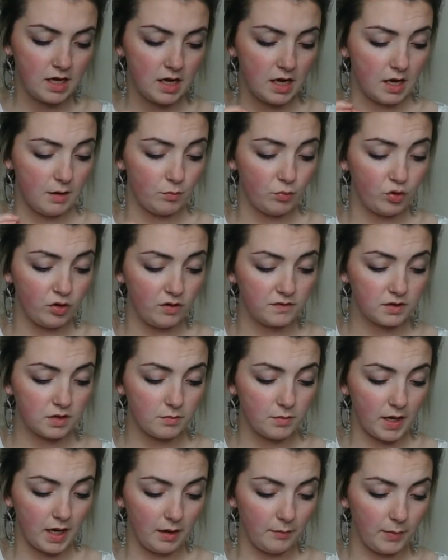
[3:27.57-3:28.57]
improves
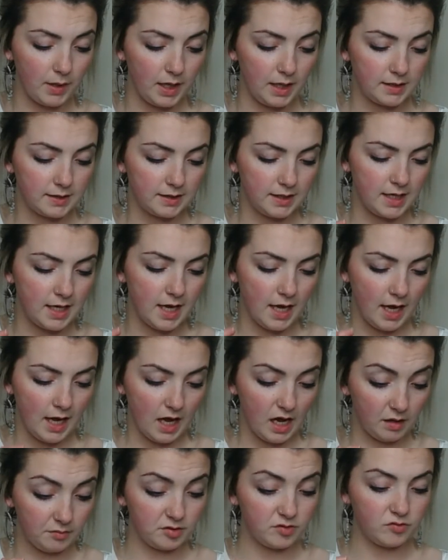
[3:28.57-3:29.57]
compatibility,
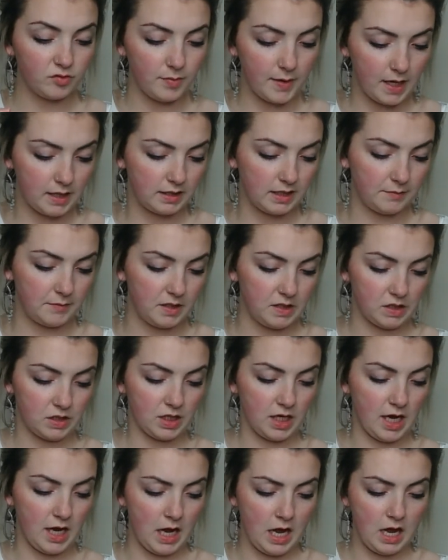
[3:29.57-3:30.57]
helps repair damaged
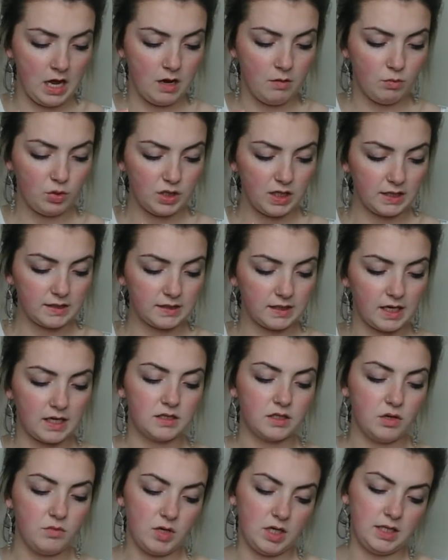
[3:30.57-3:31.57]
hair, protects
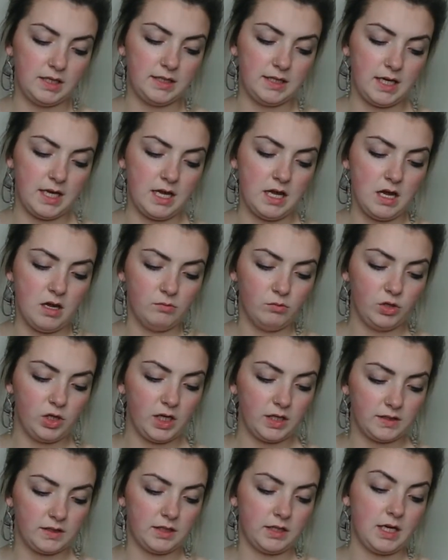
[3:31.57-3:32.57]
against humidity,
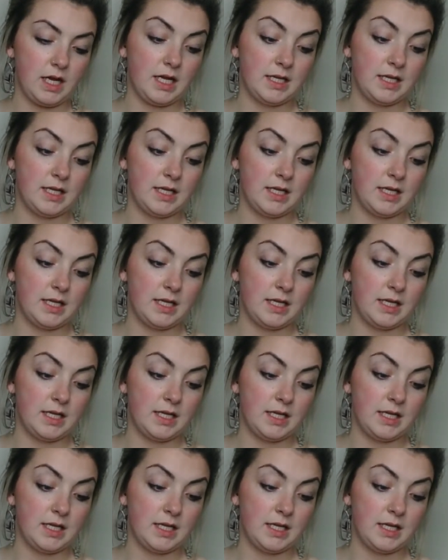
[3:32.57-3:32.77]
protects